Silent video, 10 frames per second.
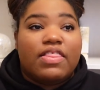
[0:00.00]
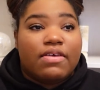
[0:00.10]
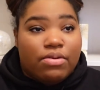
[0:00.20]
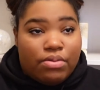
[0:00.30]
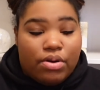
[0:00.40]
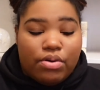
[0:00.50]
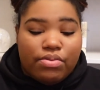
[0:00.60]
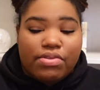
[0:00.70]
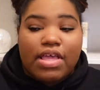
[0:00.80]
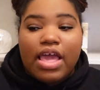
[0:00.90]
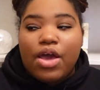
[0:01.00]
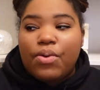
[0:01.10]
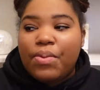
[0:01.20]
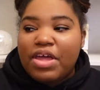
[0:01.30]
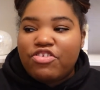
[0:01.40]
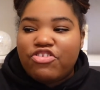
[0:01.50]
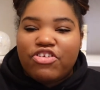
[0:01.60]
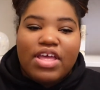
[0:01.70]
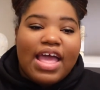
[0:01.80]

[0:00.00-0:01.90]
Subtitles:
the rose, which,